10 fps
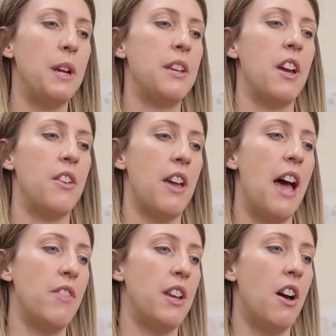We know that
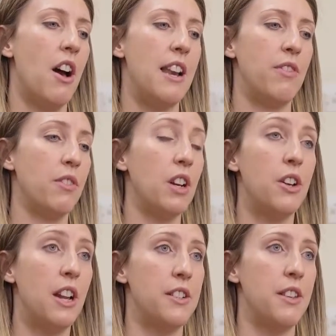having a high level of
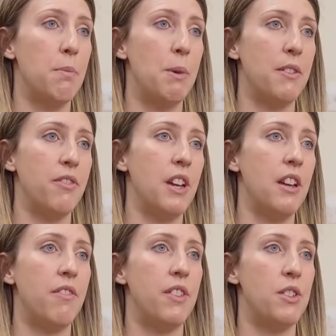glucose in the blood
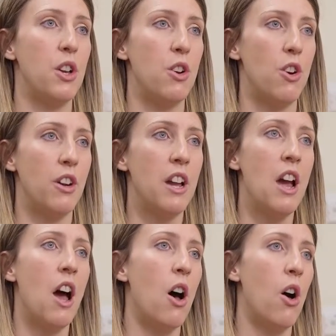for too long
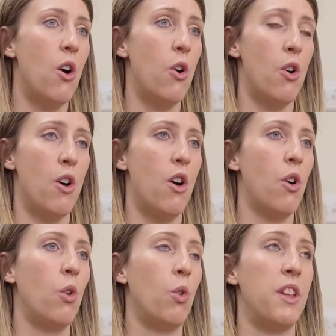
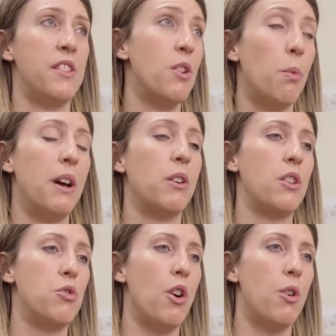or that's not well
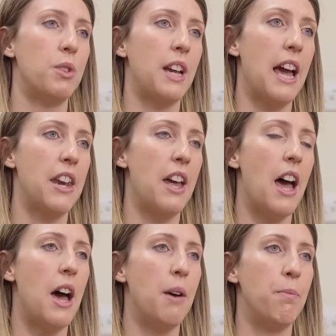controlled can
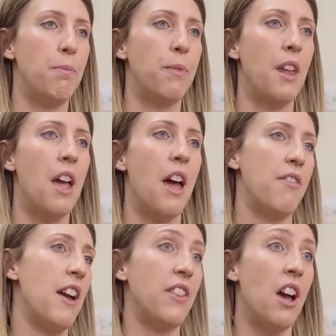
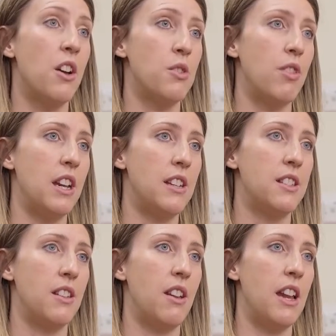affect the
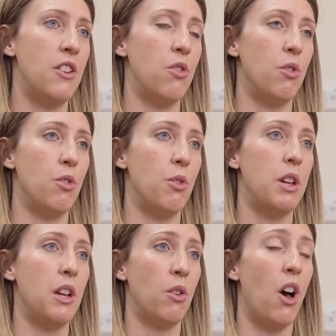arteries in
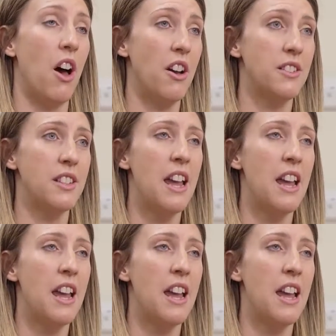your heart.